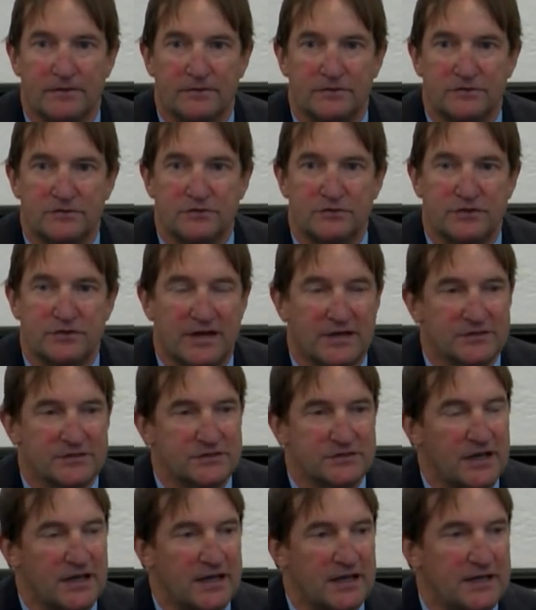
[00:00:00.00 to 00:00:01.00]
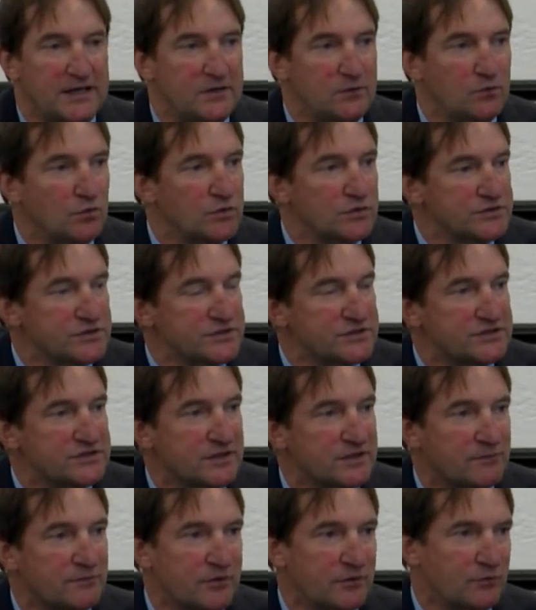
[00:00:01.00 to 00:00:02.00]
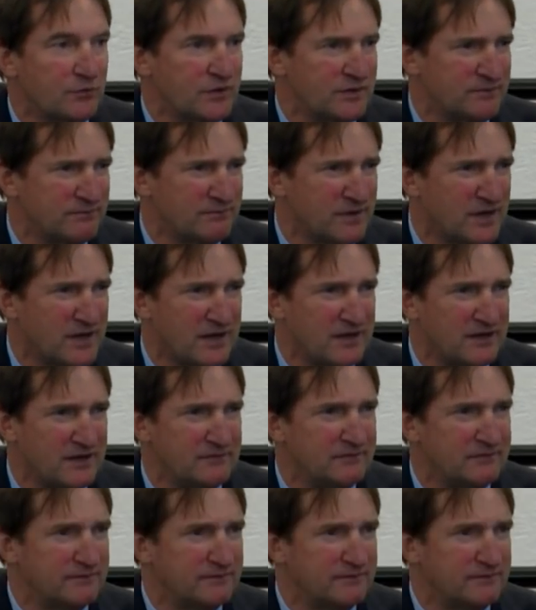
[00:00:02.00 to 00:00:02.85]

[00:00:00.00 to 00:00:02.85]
2008 was a summary written by